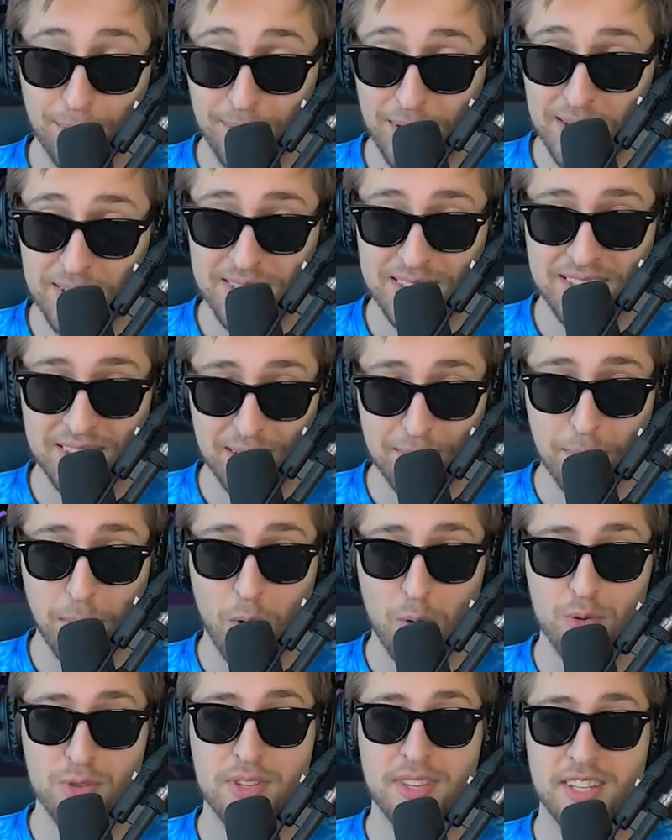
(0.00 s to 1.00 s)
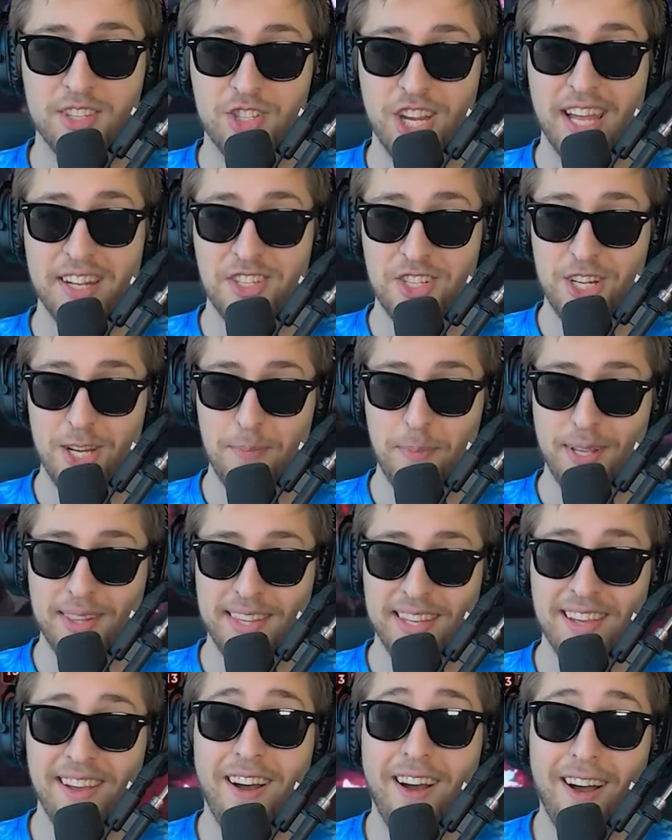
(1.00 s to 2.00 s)
that's the most
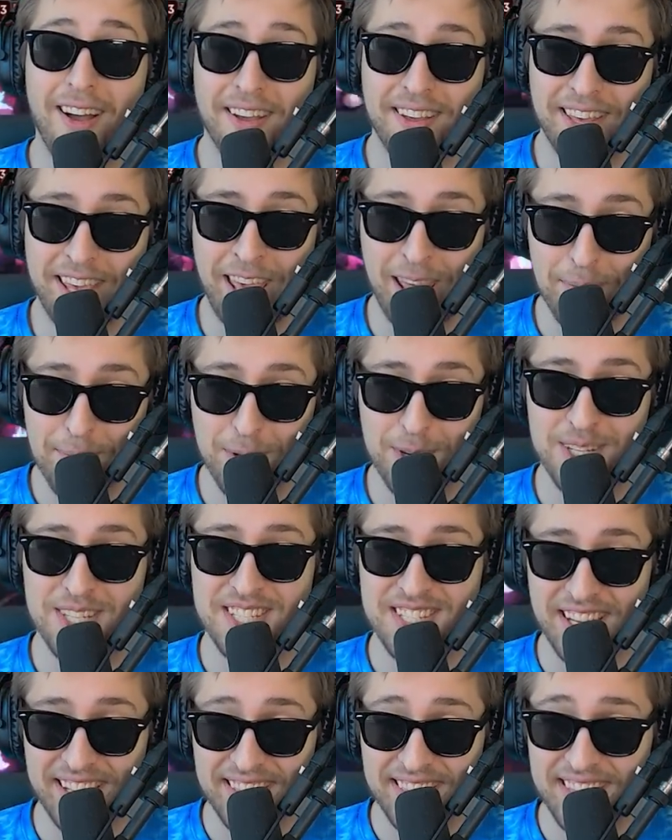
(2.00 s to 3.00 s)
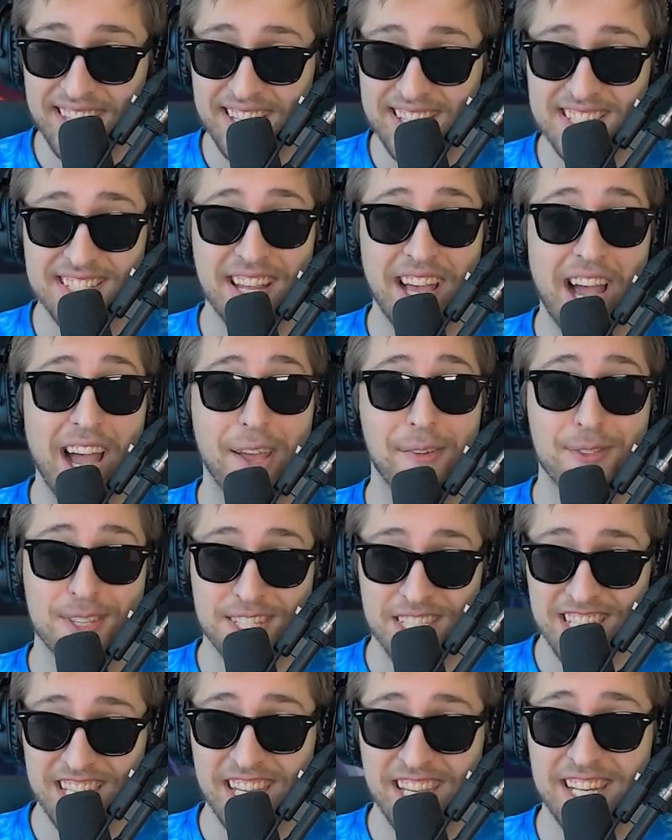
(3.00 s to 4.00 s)
ChatGPT gamer sentence I've
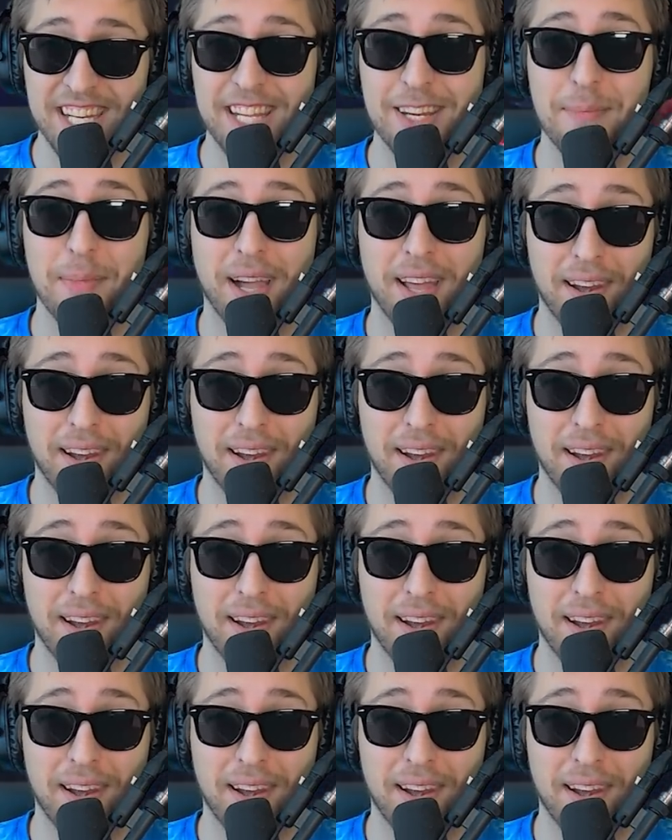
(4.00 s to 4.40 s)
seen in my